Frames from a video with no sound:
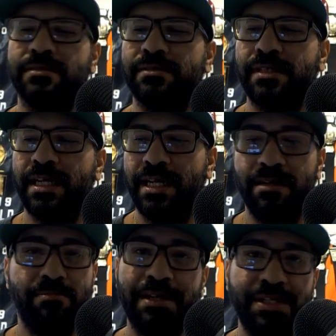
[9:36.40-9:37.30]
And I
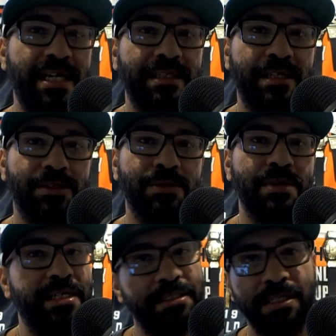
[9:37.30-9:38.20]
love bachata too,
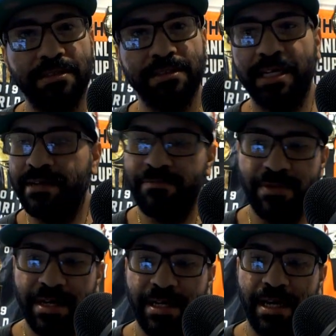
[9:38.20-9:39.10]
and salsa, and
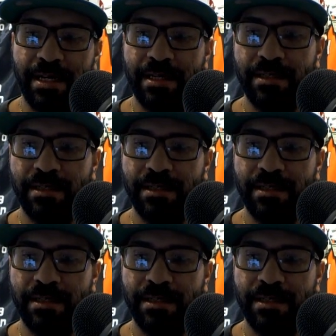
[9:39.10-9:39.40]
merengue.